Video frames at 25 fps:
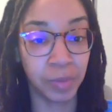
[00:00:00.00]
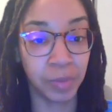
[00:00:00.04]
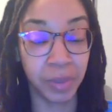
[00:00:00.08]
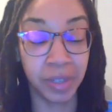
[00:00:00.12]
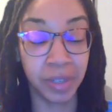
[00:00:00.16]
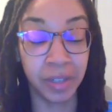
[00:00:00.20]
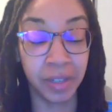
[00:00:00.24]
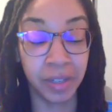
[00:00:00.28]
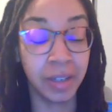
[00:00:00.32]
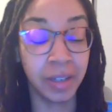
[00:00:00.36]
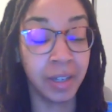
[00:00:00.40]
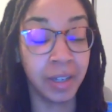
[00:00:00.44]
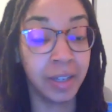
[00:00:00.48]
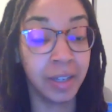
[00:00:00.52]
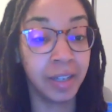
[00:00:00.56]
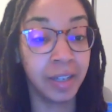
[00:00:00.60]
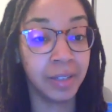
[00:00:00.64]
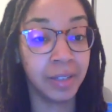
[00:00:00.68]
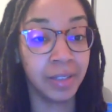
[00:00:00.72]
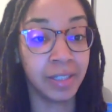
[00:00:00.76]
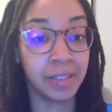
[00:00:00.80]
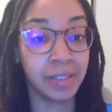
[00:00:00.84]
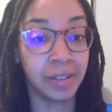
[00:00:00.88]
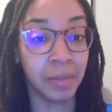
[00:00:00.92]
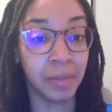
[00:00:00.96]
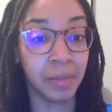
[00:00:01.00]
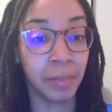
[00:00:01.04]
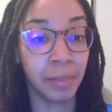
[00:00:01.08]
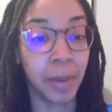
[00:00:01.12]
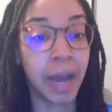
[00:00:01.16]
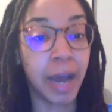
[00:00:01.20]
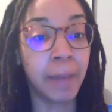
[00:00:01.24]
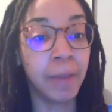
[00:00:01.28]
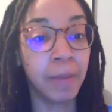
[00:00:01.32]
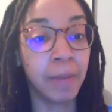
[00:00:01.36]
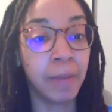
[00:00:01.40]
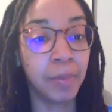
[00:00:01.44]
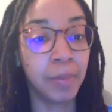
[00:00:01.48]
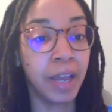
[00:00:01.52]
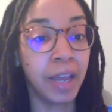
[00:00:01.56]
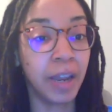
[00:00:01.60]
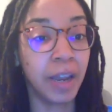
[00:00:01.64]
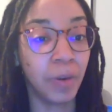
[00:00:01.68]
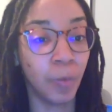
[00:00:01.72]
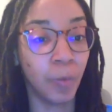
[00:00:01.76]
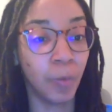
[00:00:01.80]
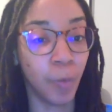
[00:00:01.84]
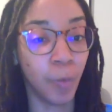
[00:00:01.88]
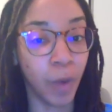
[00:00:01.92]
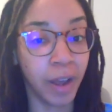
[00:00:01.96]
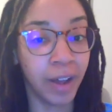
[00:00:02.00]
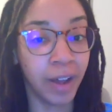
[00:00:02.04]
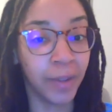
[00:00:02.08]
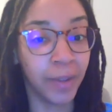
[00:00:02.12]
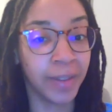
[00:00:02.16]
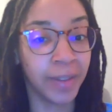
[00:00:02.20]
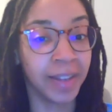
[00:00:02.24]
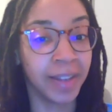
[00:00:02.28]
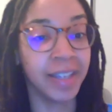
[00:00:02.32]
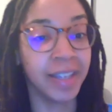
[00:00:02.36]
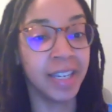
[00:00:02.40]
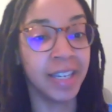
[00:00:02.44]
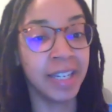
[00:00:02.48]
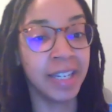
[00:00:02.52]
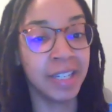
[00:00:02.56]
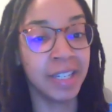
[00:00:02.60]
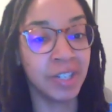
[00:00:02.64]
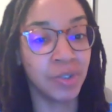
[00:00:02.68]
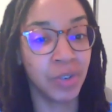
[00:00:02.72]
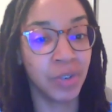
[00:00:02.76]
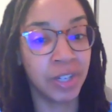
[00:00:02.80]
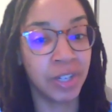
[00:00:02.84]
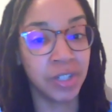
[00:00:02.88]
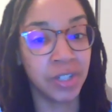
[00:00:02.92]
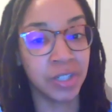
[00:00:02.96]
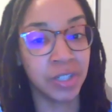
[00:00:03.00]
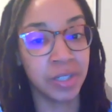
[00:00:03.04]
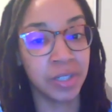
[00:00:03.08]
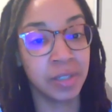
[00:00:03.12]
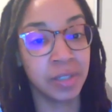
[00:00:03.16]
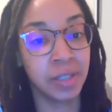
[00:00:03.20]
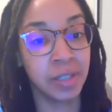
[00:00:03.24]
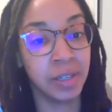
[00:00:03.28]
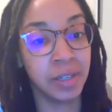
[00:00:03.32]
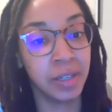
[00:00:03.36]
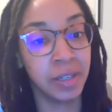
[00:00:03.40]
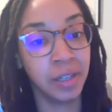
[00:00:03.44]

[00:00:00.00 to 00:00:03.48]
But listen, Bobby played well in key stretches